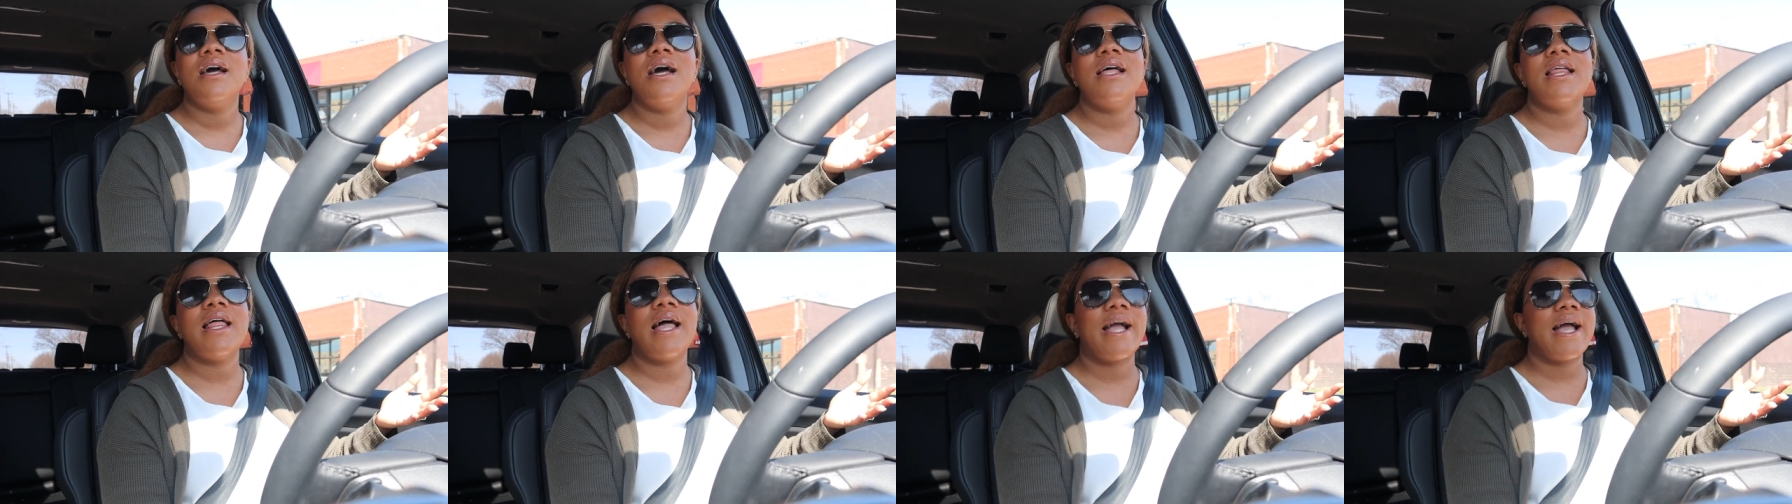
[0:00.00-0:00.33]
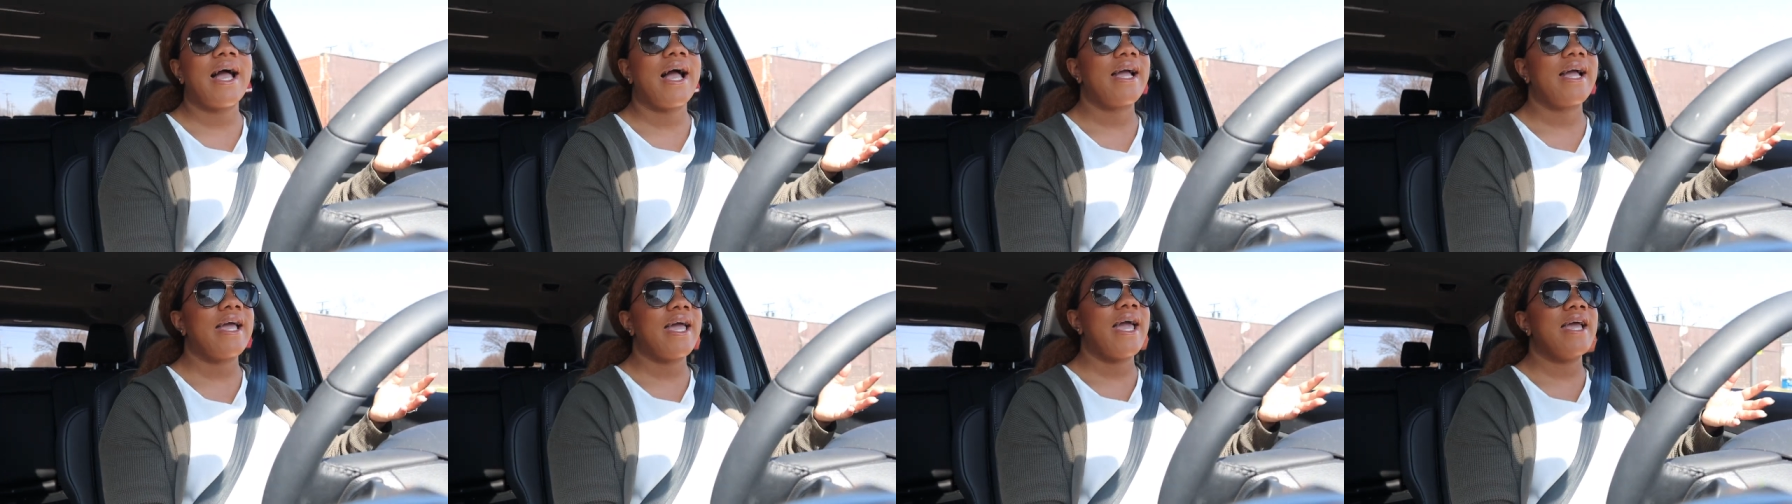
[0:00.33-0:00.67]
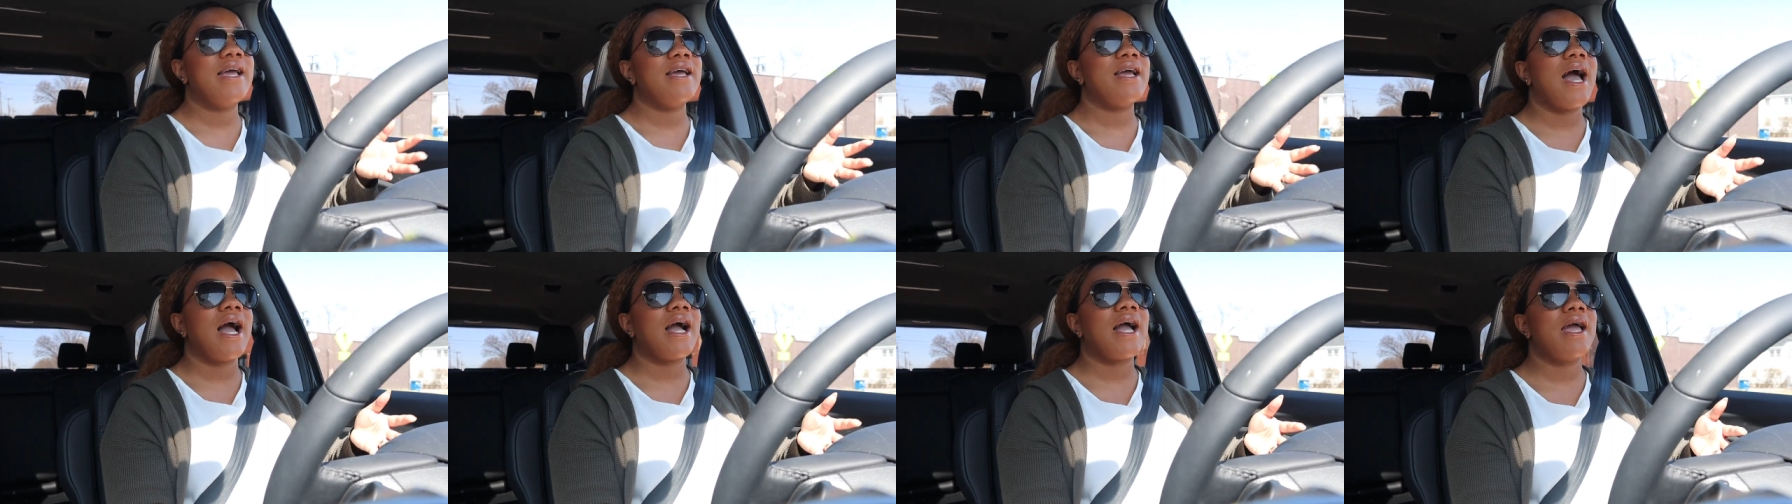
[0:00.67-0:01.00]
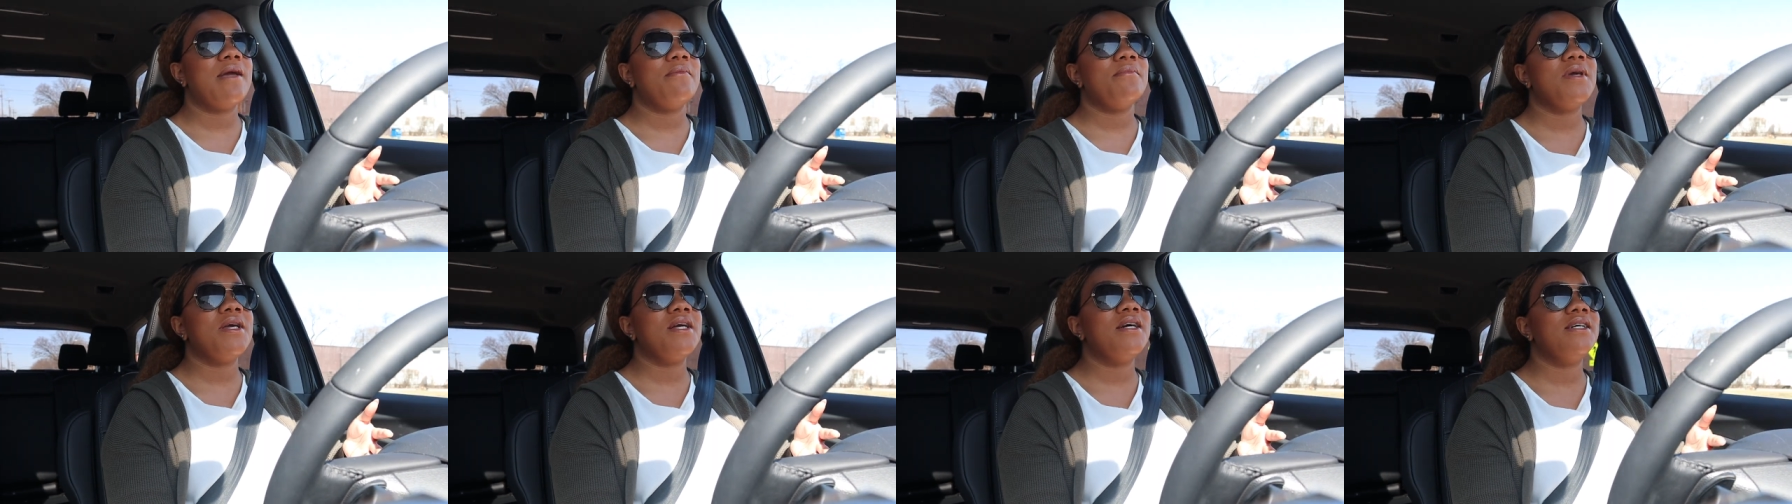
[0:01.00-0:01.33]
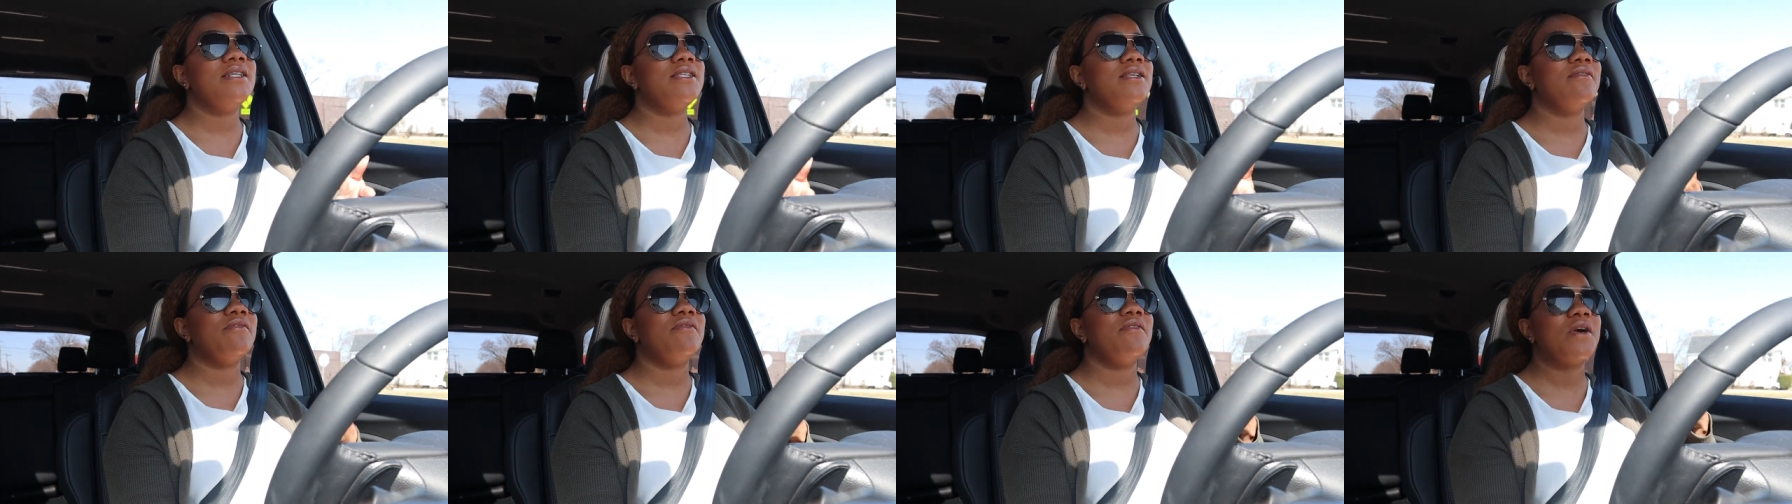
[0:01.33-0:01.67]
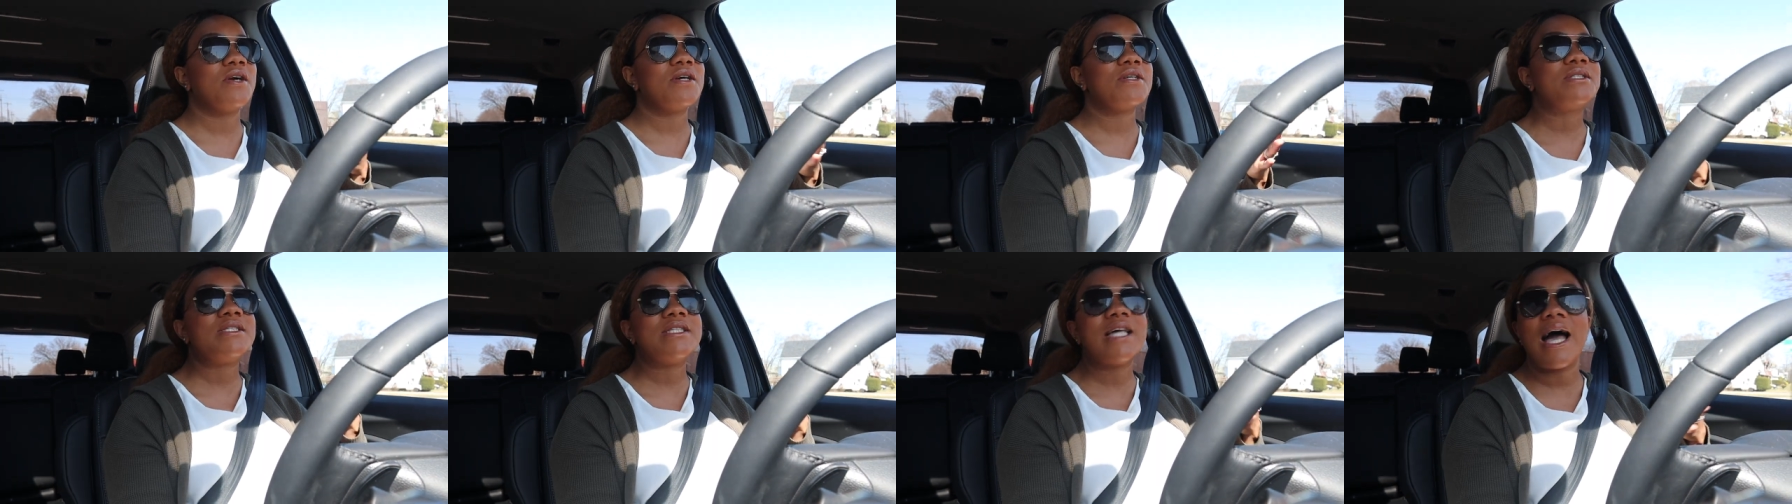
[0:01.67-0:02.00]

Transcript: Like, I can't I can't be good the first